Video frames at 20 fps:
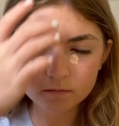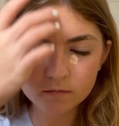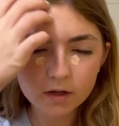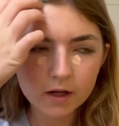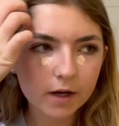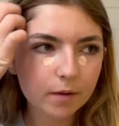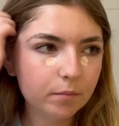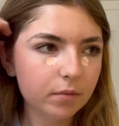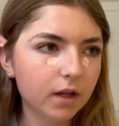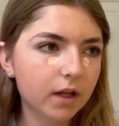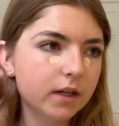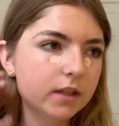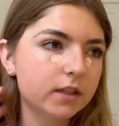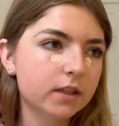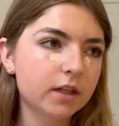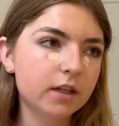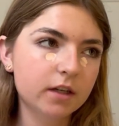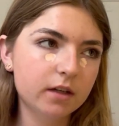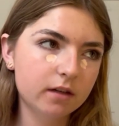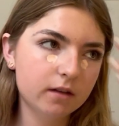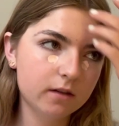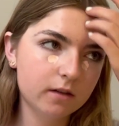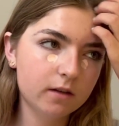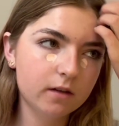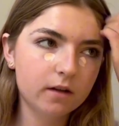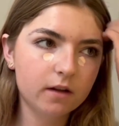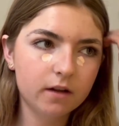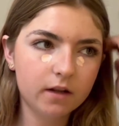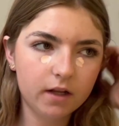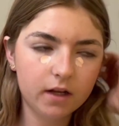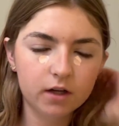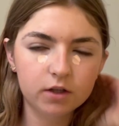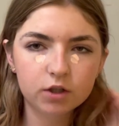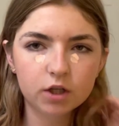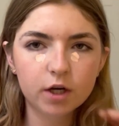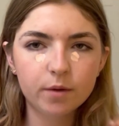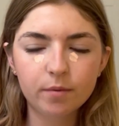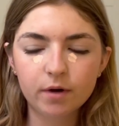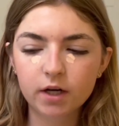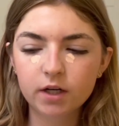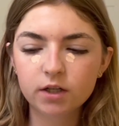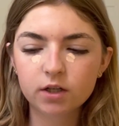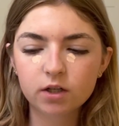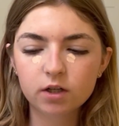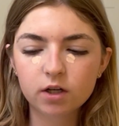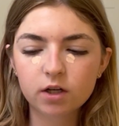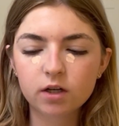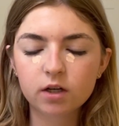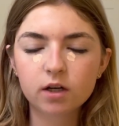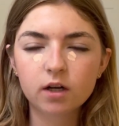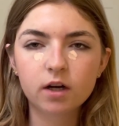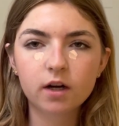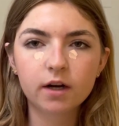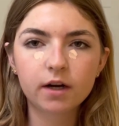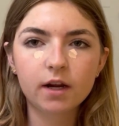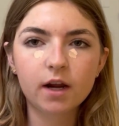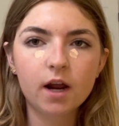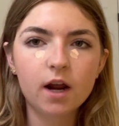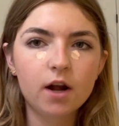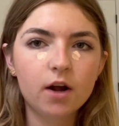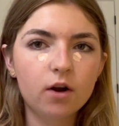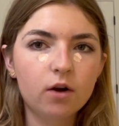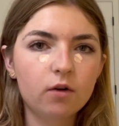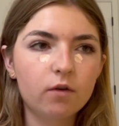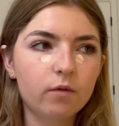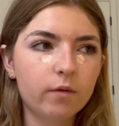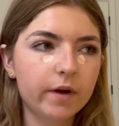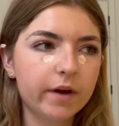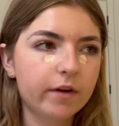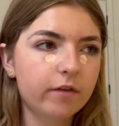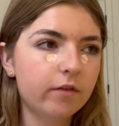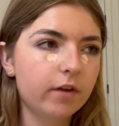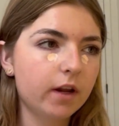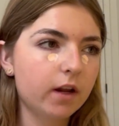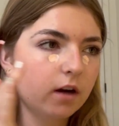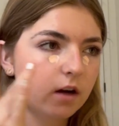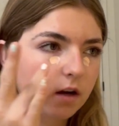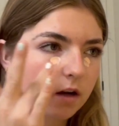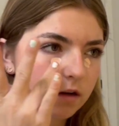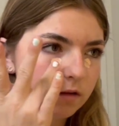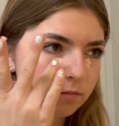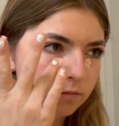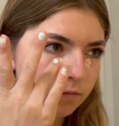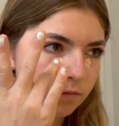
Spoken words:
I blend in the under eye brightener. Again, ring finger,